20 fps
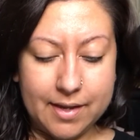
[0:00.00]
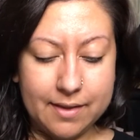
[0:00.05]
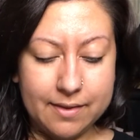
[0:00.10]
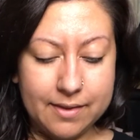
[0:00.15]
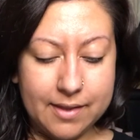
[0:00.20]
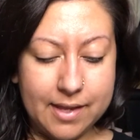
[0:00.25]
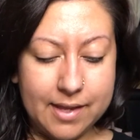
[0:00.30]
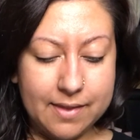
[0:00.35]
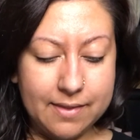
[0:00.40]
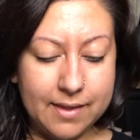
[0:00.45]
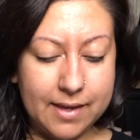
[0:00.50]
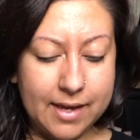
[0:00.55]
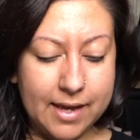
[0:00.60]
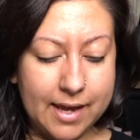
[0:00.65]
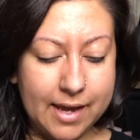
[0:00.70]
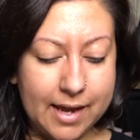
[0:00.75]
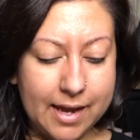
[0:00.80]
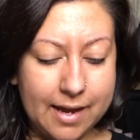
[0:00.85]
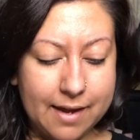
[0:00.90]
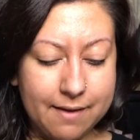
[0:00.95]
Then they
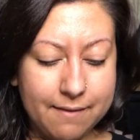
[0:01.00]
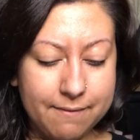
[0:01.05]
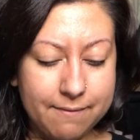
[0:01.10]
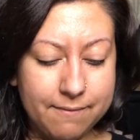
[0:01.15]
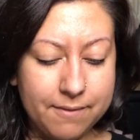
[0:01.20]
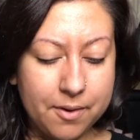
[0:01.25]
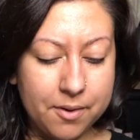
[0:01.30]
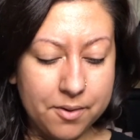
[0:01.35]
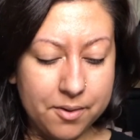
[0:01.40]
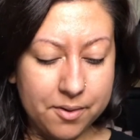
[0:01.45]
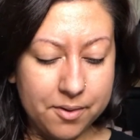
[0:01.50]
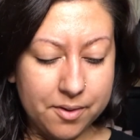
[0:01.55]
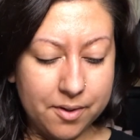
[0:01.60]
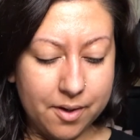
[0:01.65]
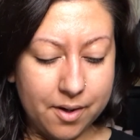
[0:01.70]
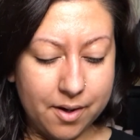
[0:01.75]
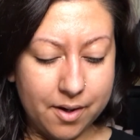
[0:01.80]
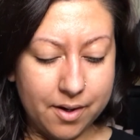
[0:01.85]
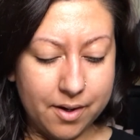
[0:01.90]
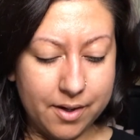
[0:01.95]
have photo
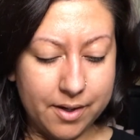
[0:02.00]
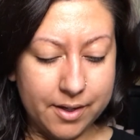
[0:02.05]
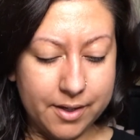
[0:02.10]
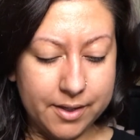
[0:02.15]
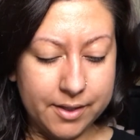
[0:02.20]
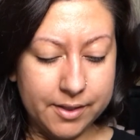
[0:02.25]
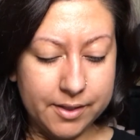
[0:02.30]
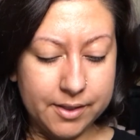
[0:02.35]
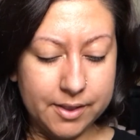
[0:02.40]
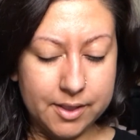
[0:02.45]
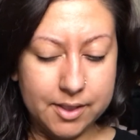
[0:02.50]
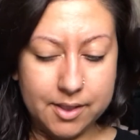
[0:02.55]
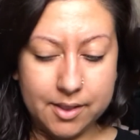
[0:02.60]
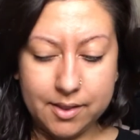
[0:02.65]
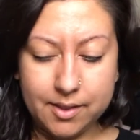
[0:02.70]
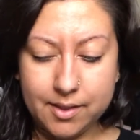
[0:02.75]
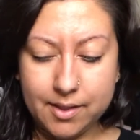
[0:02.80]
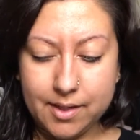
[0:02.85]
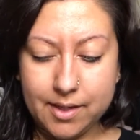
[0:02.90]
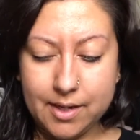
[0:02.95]
cards,
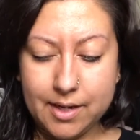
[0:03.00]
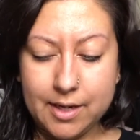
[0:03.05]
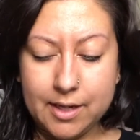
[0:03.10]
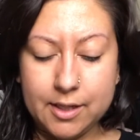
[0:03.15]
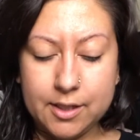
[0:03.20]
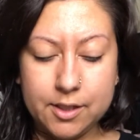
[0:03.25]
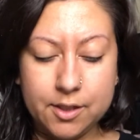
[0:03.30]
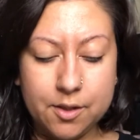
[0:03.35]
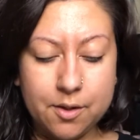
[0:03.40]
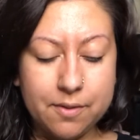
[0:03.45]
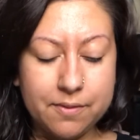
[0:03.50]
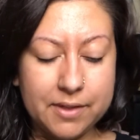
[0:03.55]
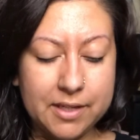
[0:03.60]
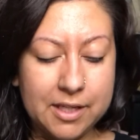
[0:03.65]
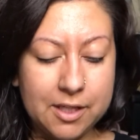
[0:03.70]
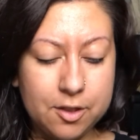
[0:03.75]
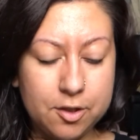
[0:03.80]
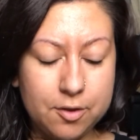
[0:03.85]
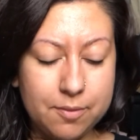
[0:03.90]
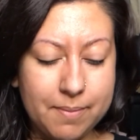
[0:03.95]
so of each